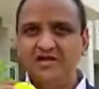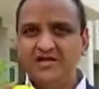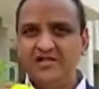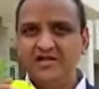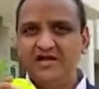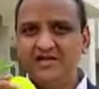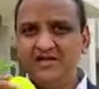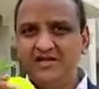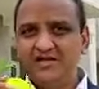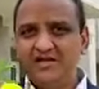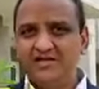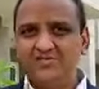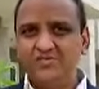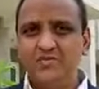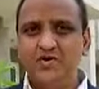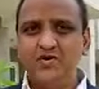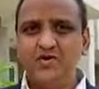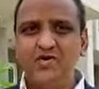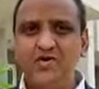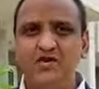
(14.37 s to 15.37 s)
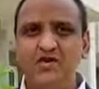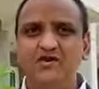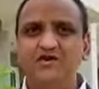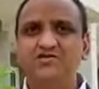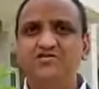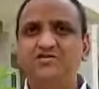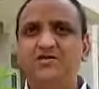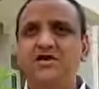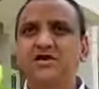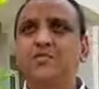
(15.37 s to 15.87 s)
take a tennis ball
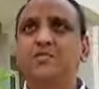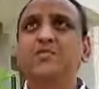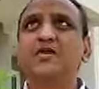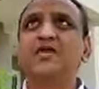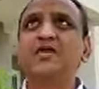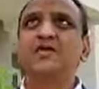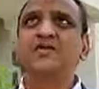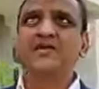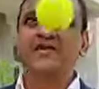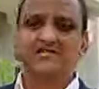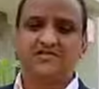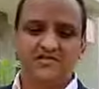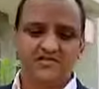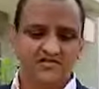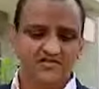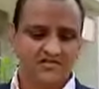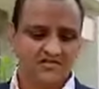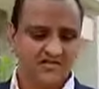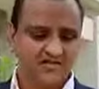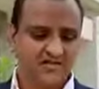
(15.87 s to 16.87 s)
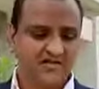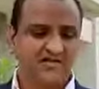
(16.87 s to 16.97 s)
and start playing like this.